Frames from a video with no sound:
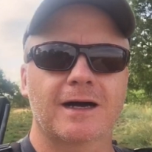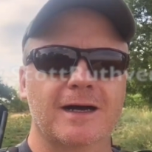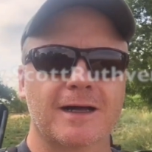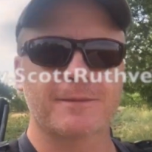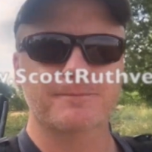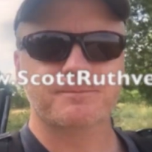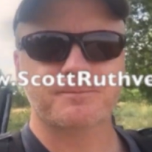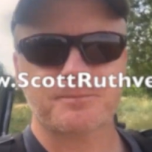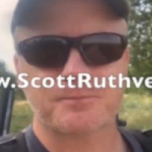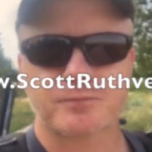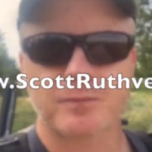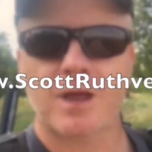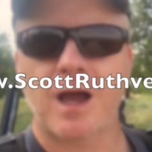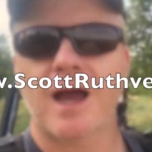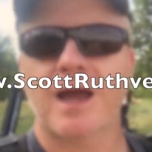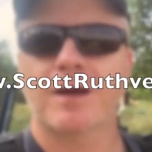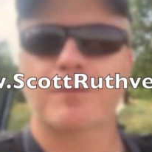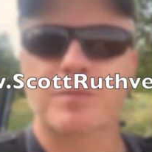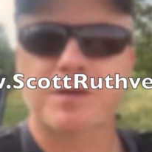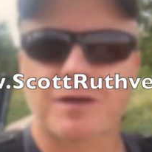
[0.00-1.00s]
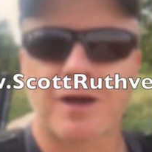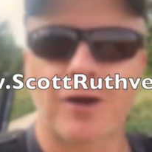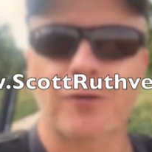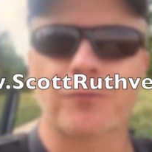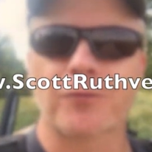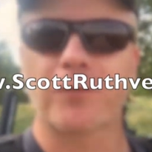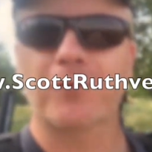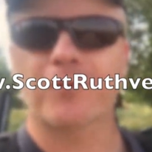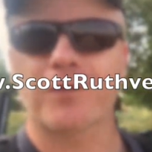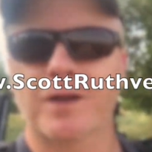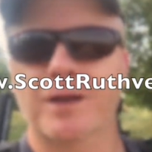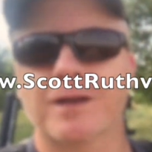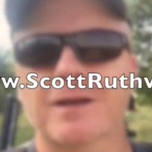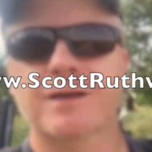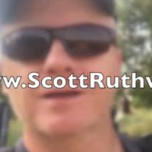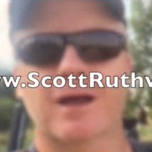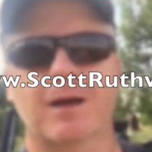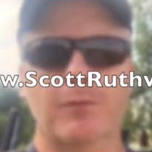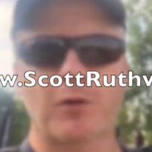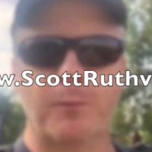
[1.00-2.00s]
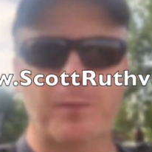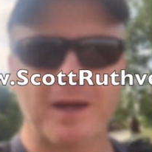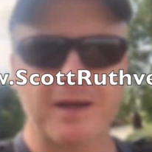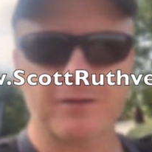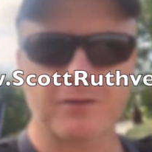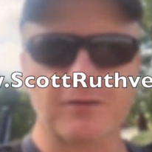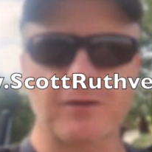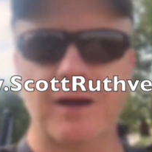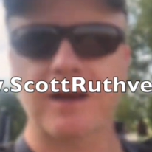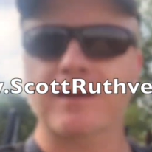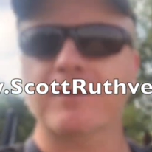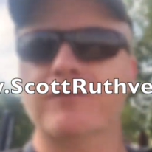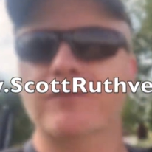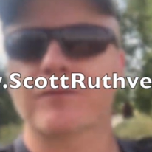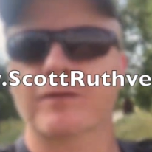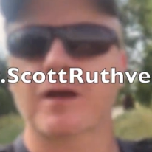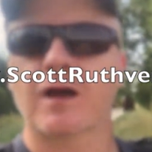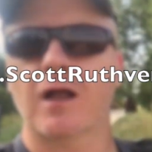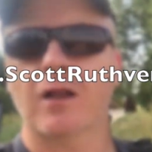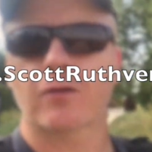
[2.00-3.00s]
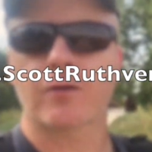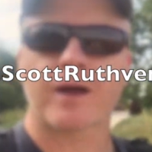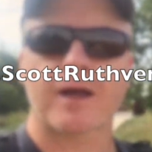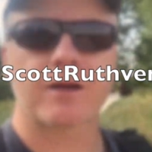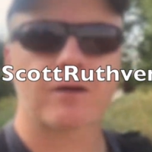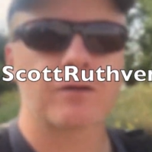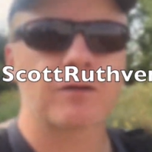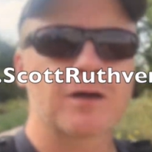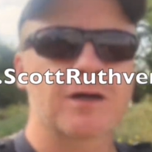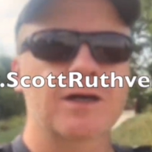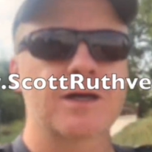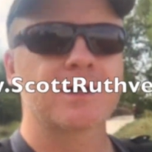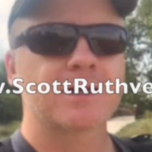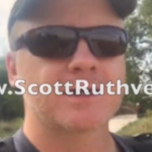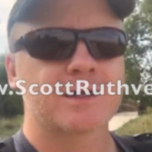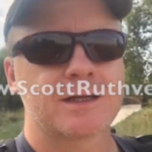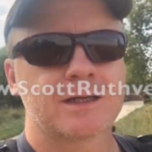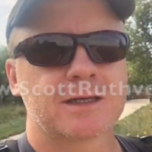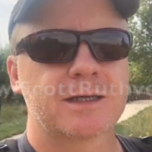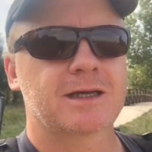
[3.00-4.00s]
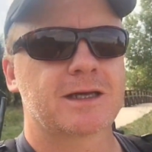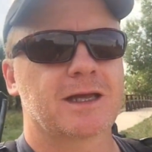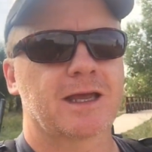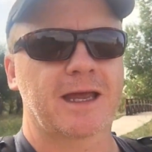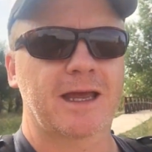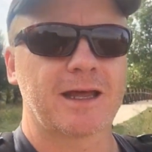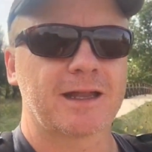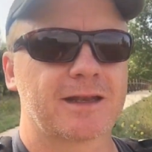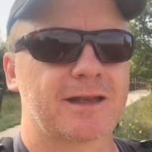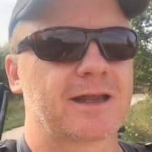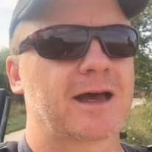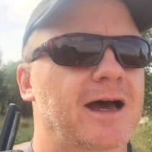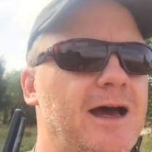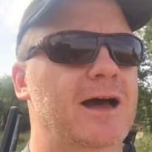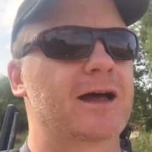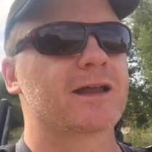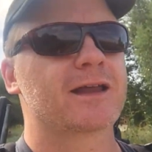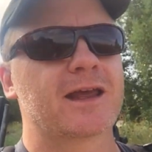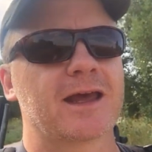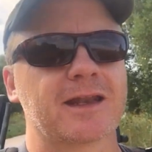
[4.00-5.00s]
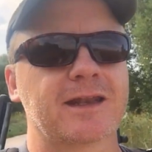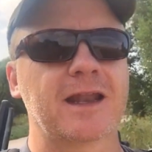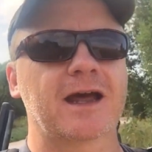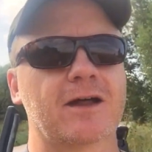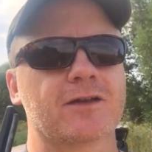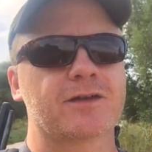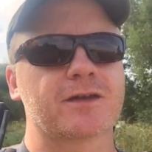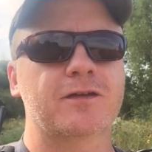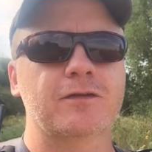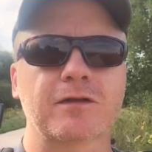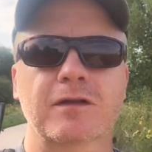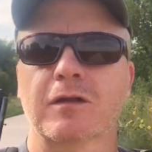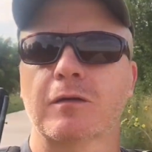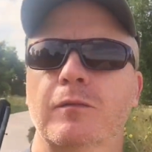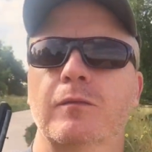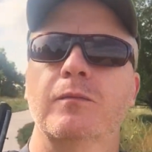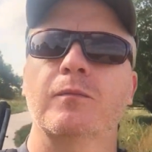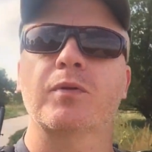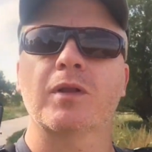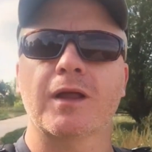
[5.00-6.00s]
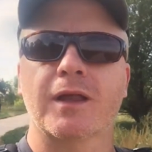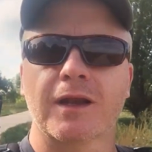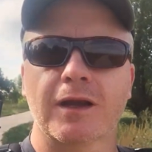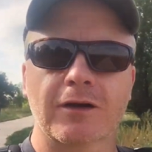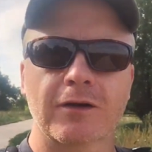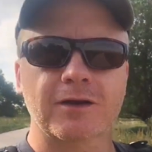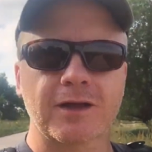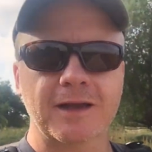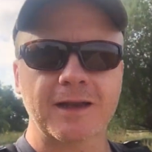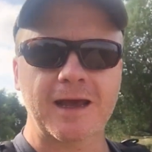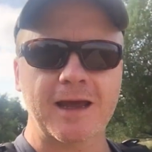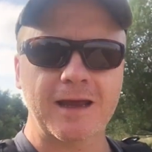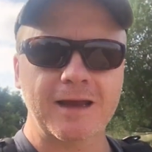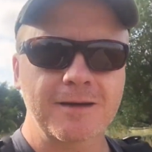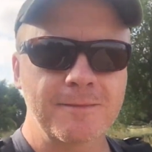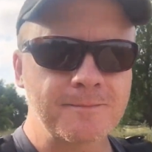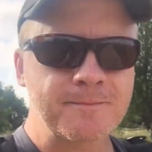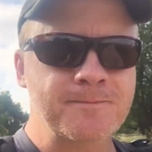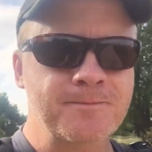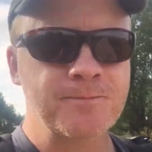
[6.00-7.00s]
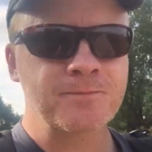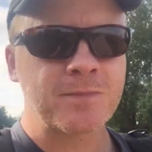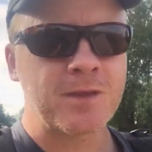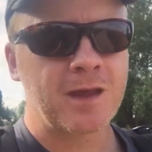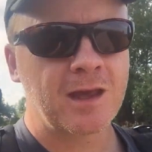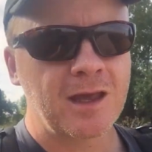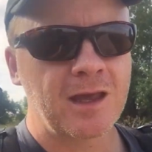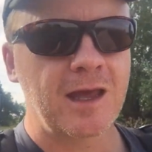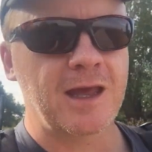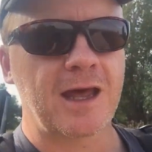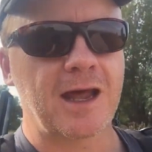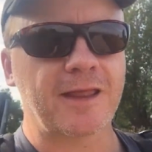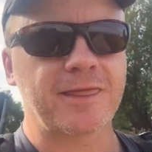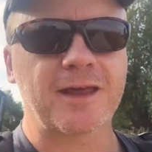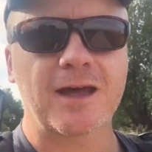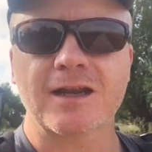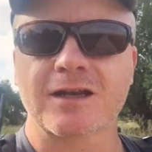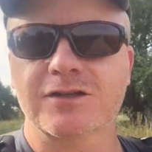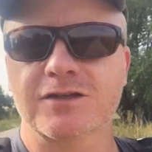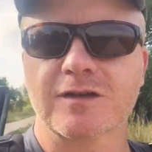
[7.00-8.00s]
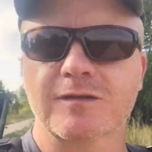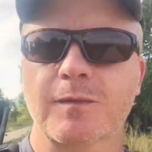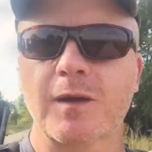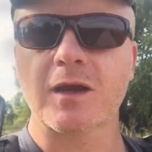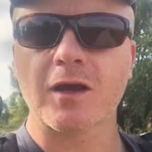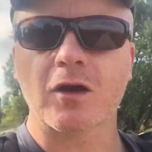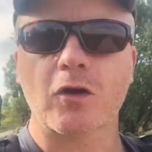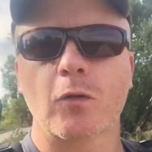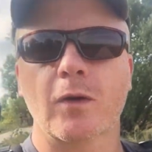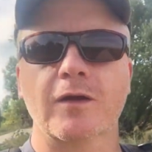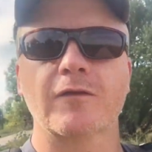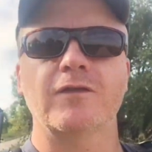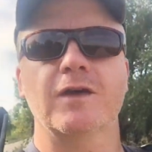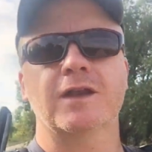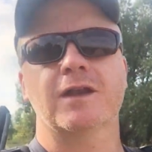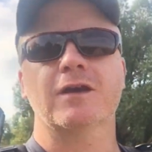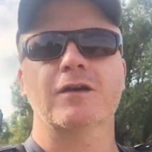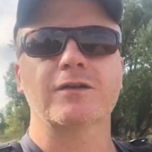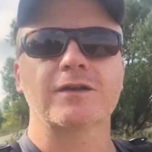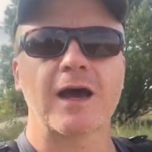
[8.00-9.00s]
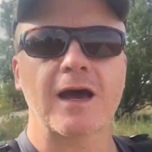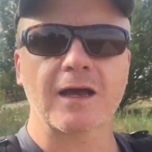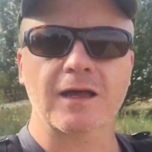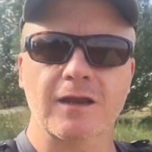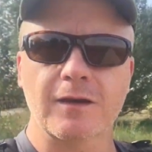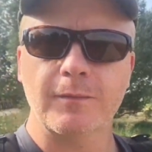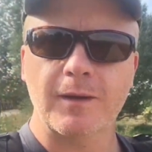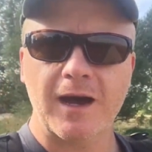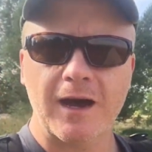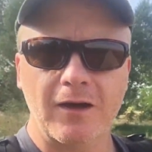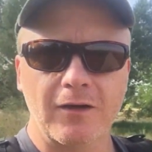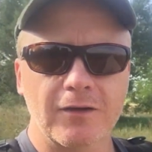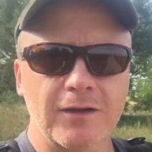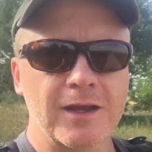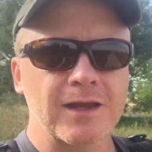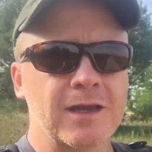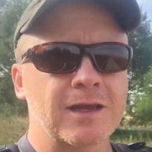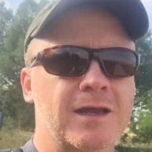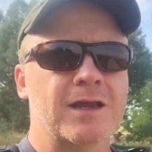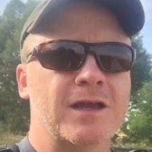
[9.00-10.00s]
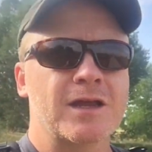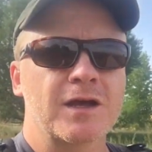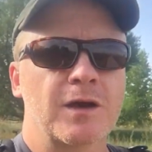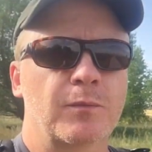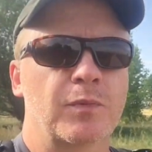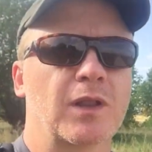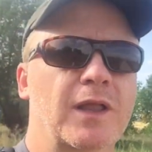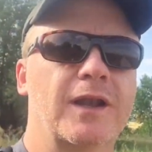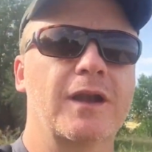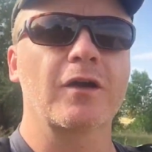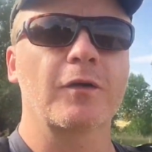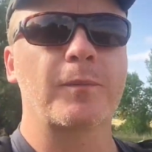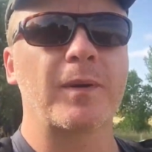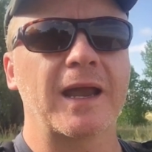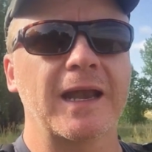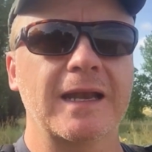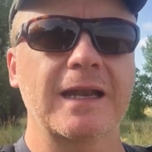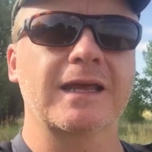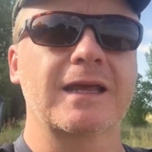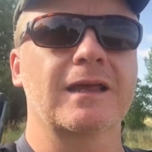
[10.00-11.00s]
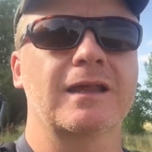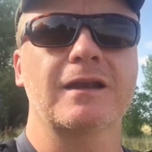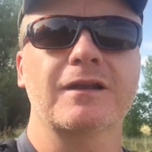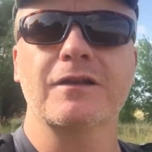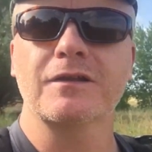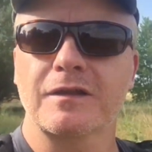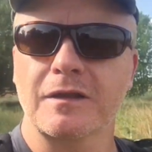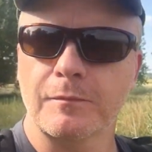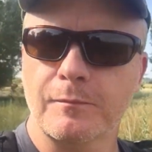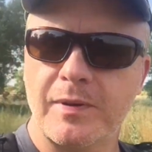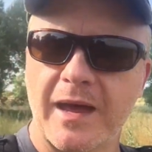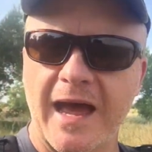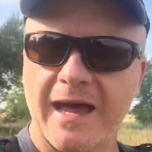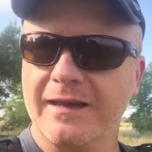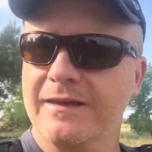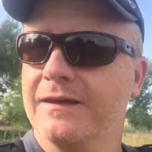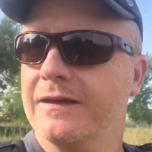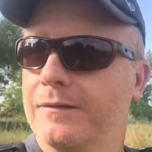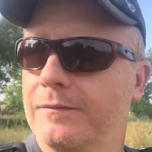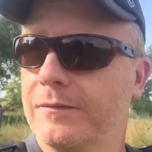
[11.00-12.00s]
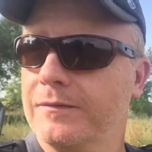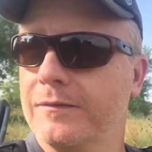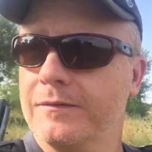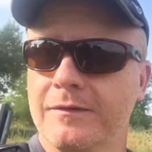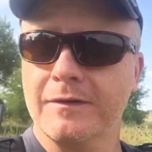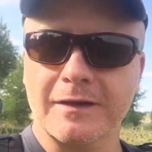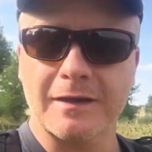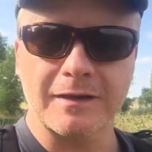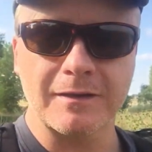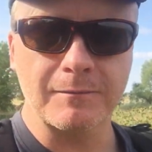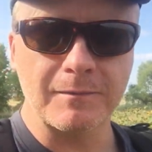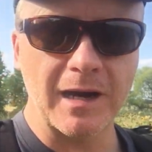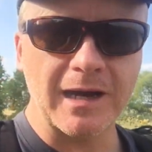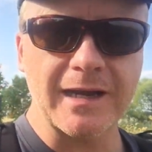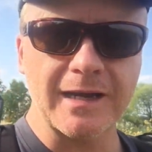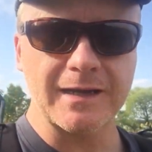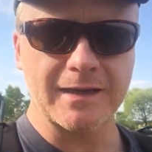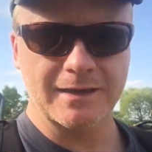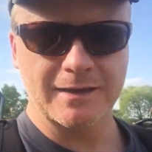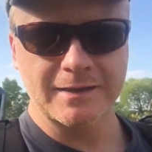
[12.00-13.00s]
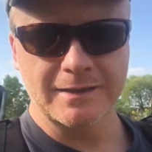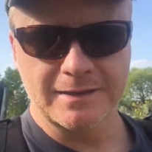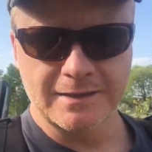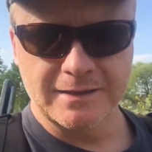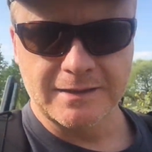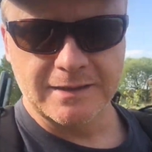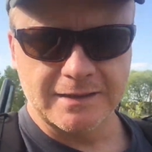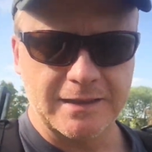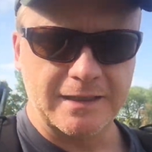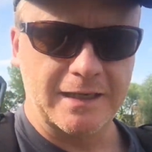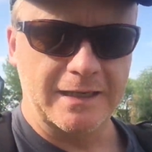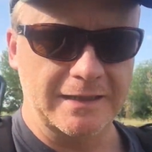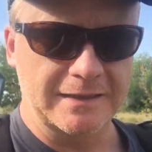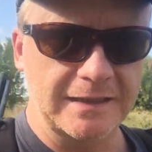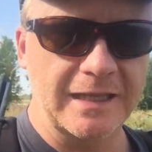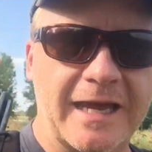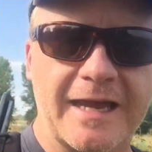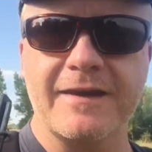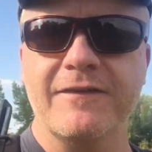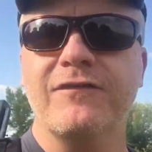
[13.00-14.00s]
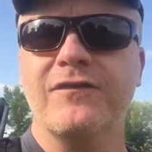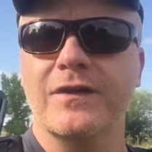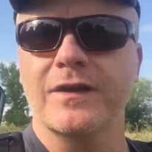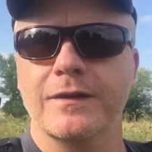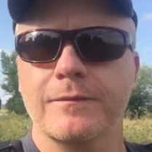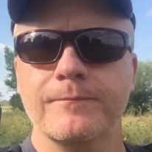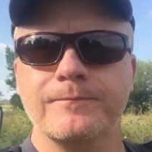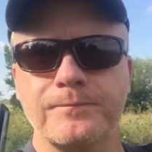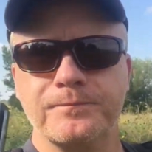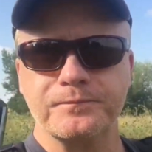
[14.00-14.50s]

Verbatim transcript: Uh, hi, I'm Scott Ruthven. I'm a painter. I live in Colorado and uh, heading out to do some plein air today. I thought I'd just make a quick video talking about plein air painting and its impact in, in my uh, life and